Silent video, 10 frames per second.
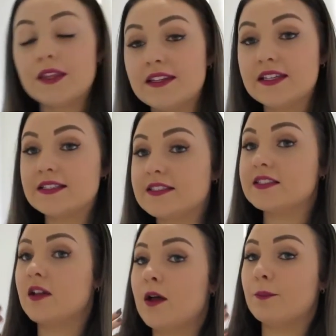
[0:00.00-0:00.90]

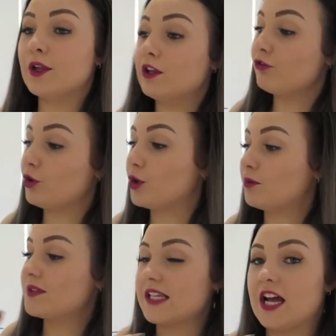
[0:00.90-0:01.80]
this beauty
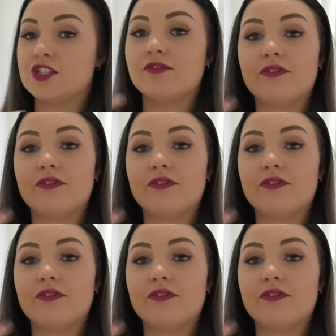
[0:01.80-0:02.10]
room slash